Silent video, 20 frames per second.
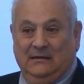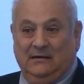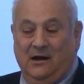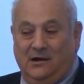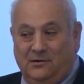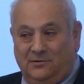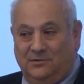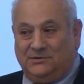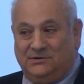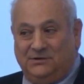
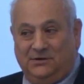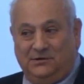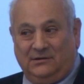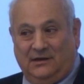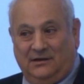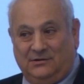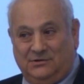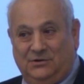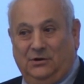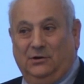Congress took
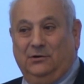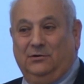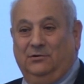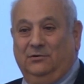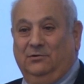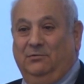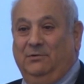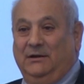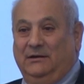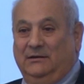that
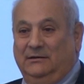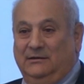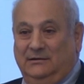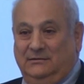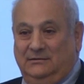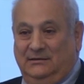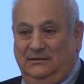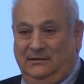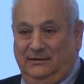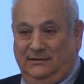charter away in
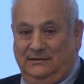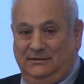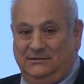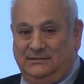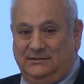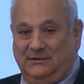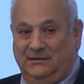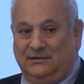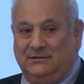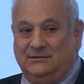
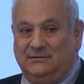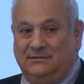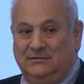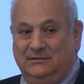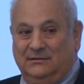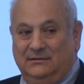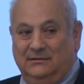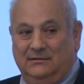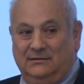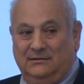1996,
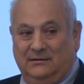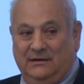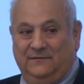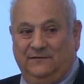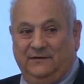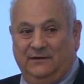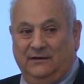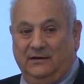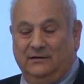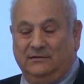and
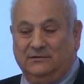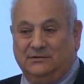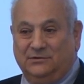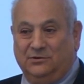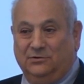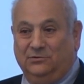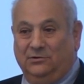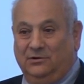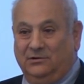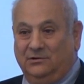FAA is
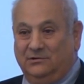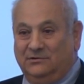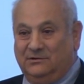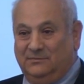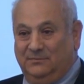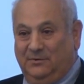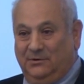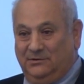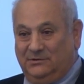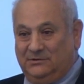no longer
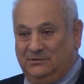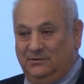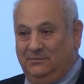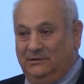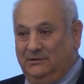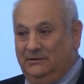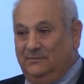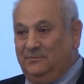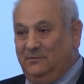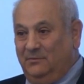supposed to
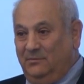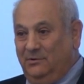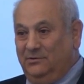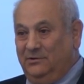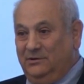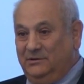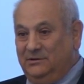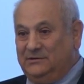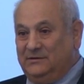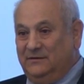be
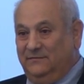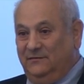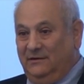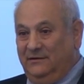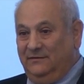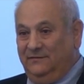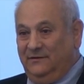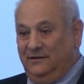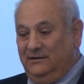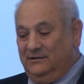promoting civil
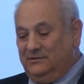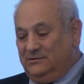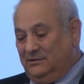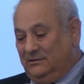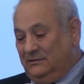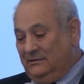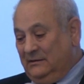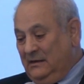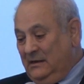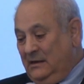
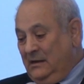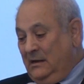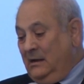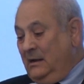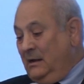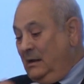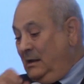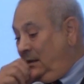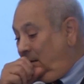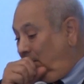aviation,
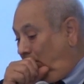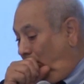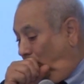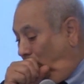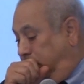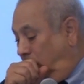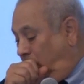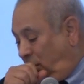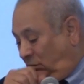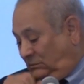
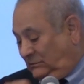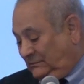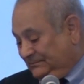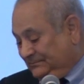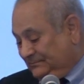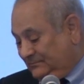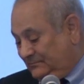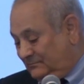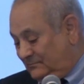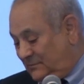
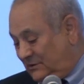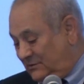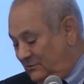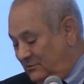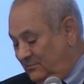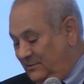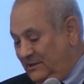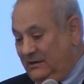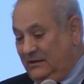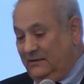but
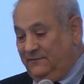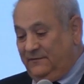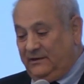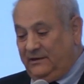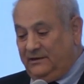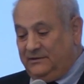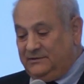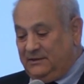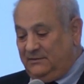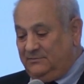nobody at
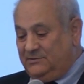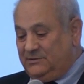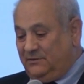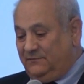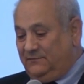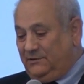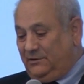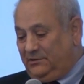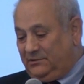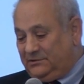FAA seems to
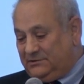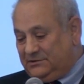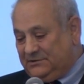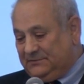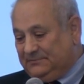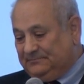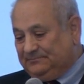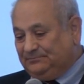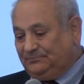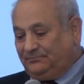have
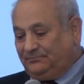noticed.